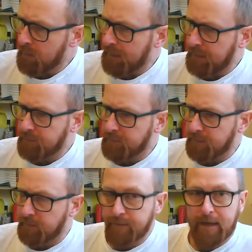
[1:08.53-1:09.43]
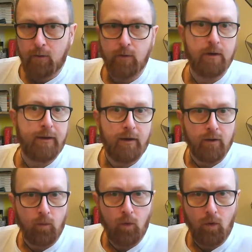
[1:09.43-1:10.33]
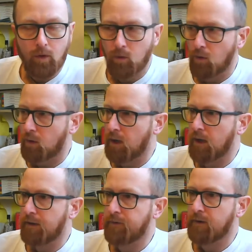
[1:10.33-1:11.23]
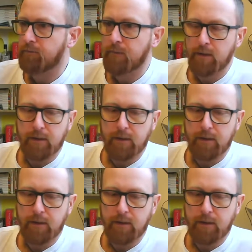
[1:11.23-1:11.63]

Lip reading: And now, when I'm out on a walk, or if I'm